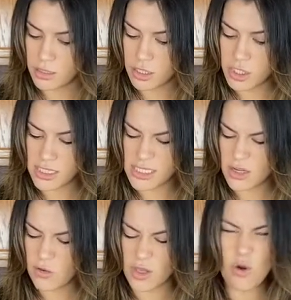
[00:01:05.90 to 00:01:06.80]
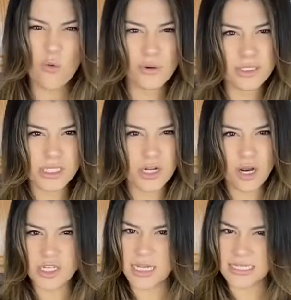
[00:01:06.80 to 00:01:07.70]
just so the
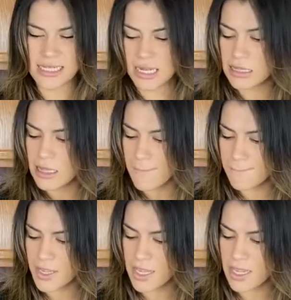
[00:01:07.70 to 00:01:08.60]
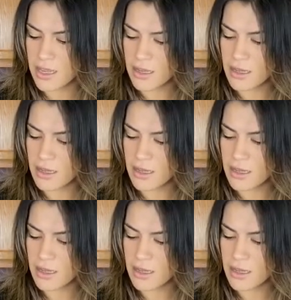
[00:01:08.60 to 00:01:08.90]
cornstarch isn't clumpy.